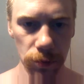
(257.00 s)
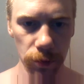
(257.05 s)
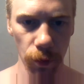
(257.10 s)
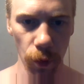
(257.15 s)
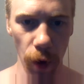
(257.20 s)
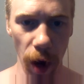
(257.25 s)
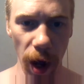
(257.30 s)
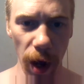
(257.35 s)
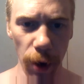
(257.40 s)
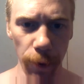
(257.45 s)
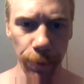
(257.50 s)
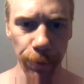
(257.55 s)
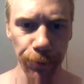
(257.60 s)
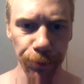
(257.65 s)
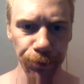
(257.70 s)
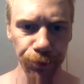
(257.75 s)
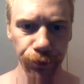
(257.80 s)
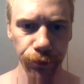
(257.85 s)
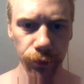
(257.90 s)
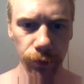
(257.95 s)
well,
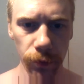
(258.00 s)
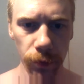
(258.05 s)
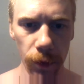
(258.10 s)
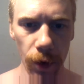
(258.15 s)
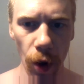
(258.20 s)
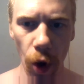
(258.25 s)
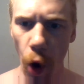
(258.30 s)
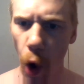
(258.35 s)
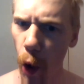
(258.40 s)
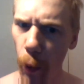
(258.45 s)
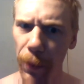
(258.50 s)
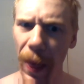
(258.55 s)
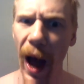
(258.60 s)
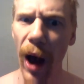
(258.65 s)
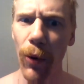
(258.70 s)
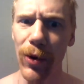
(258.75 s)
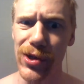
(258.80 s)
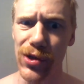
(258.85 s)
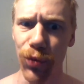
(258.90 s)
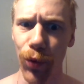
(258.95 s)
hope
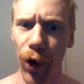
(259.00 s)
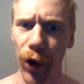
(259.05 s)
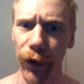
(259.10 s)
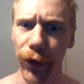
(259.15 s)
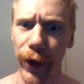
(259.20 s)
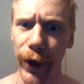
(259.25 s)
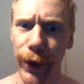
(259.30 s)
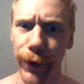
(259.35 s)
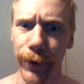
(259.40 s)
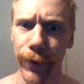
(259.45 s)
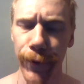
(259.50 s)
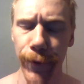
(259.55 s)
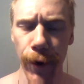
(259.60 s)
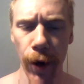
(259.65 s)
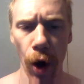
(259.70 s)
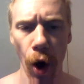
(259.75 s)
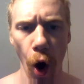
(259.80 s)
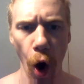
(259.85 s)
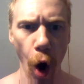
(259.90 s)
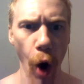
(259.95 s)
that was worth it.
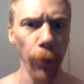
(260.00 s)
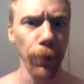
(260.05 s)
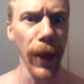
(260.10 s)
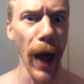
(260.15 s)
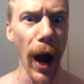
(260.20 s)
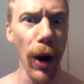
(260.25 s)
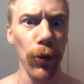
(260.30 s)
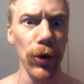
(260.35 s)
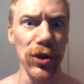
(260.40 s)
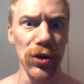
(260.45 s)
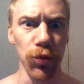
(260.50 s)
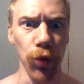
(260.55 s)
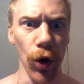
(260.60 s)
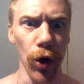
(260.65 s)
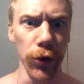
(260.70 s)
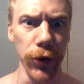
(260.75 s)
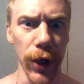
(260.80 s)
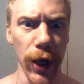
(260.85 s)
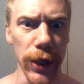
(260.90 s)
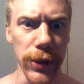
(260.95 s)
Hope that was
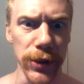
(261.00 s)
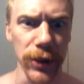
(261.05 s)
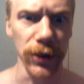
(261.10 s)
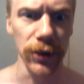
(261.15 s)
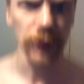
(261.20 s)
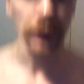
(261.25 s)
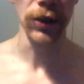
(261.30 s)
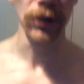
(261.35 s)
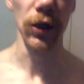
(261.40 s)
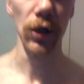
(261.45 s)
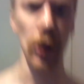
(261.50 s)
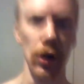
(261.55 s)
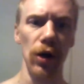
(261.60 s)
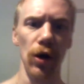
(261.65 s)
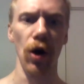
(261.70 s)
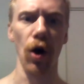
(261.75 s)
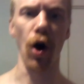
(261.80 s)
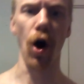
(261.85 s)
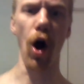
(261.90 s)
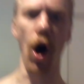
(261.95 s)
worth it.
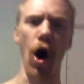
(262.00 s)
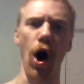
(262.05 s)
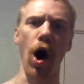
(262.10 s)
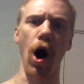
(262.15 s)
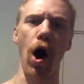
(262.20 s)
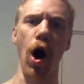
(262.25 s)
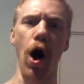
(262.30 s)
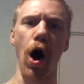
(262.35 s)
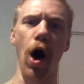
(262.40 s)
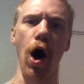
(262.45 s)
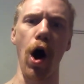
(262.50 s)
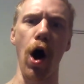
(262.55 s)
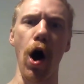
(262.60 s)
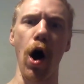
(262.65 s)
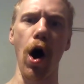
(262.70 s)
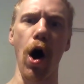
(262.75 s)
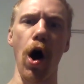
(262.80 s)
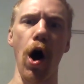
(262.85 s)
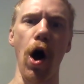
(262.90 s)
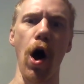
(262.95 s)

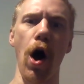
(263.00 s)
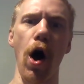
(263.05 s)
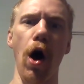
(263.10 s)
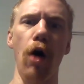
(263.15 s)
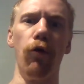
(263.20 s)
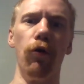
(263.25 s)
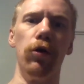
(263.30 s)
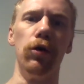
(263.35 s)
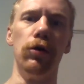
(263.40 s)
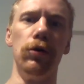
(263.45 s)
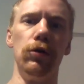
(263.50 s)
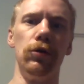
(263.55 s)
Oh!